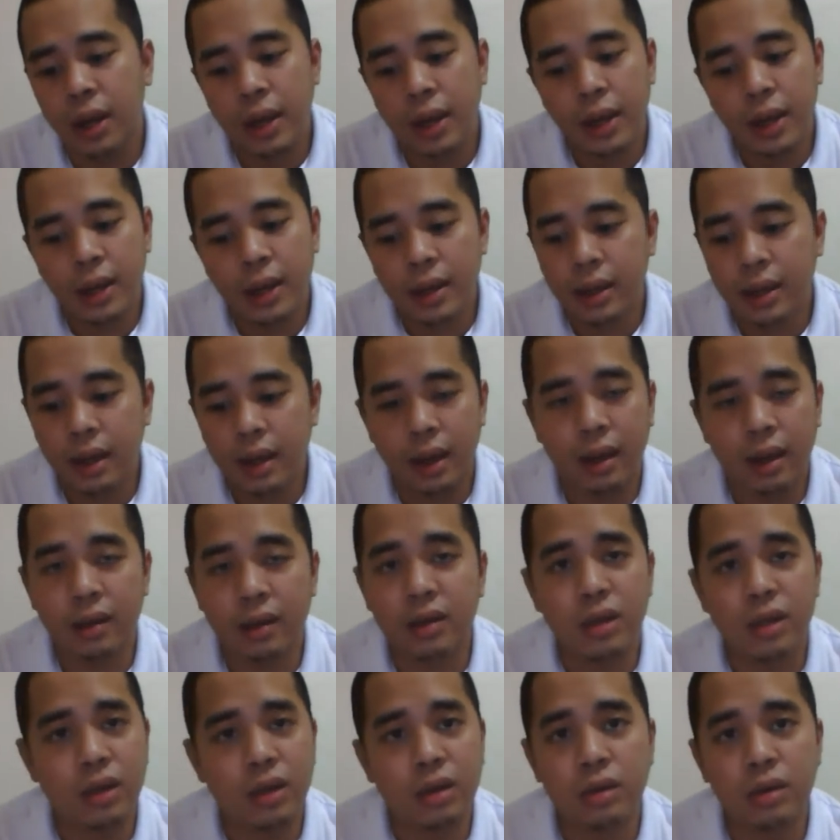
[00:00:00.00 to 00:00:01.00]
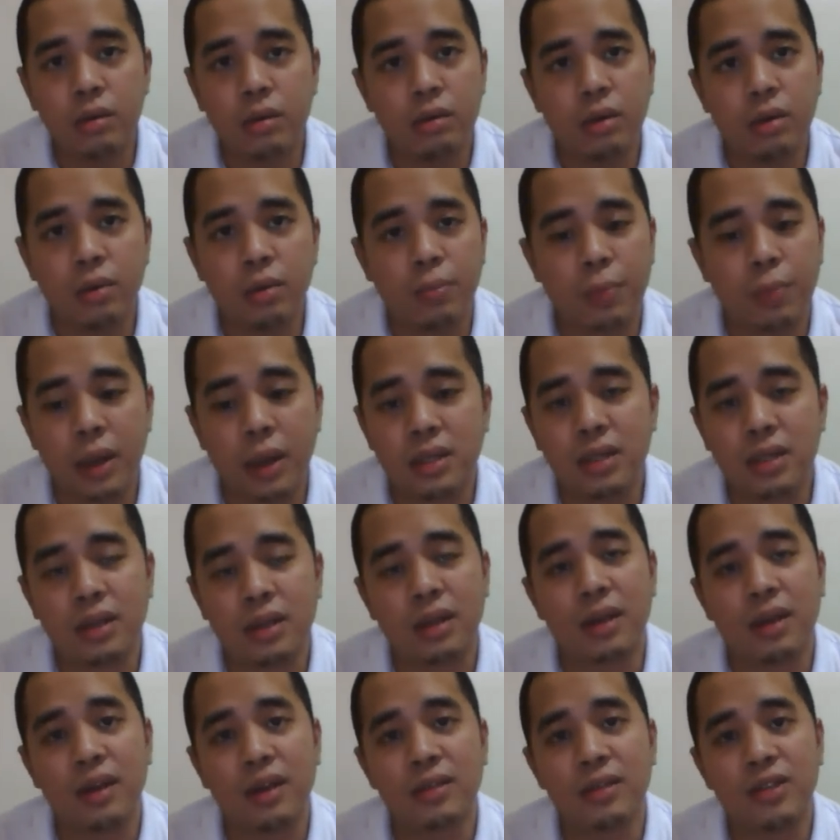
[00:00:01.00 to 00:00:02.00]
and you're basically
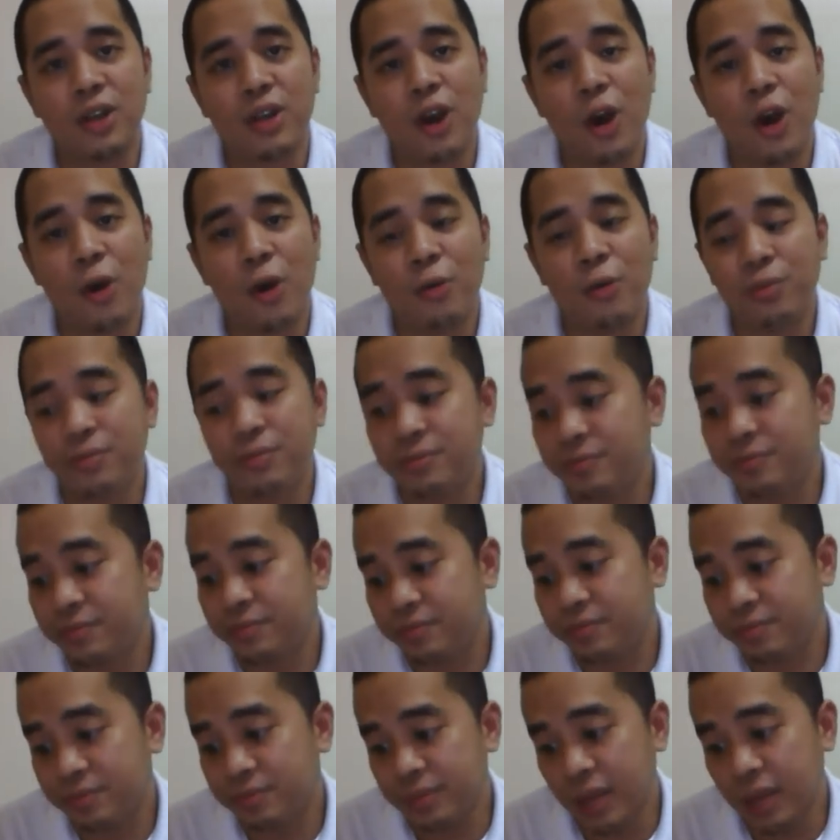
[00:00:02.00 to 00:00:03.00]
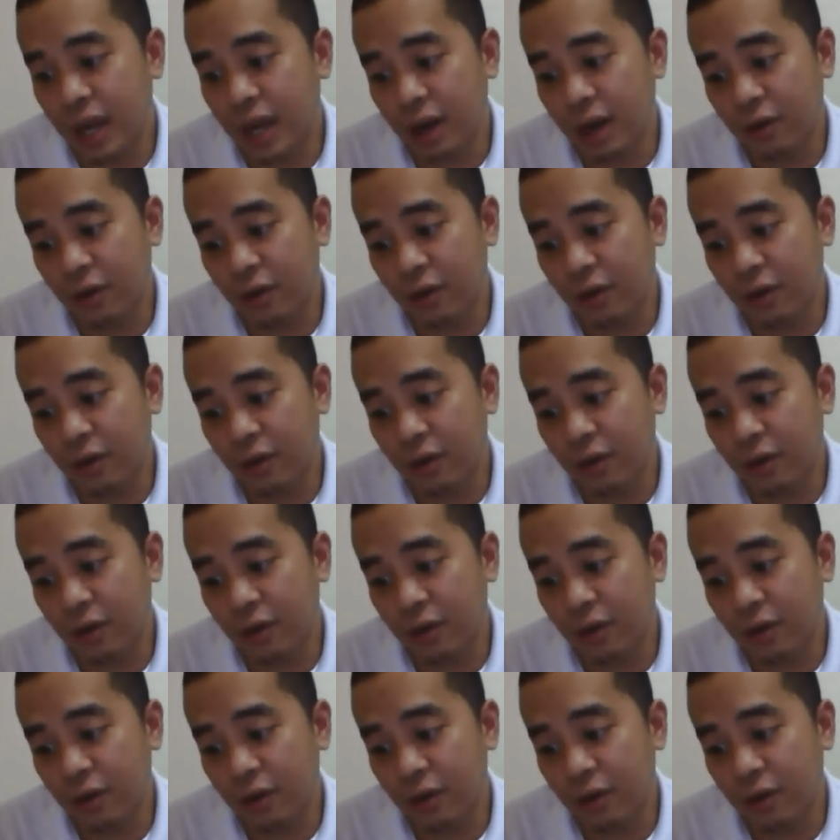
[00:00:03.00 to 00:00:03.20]
good to go. Now, for the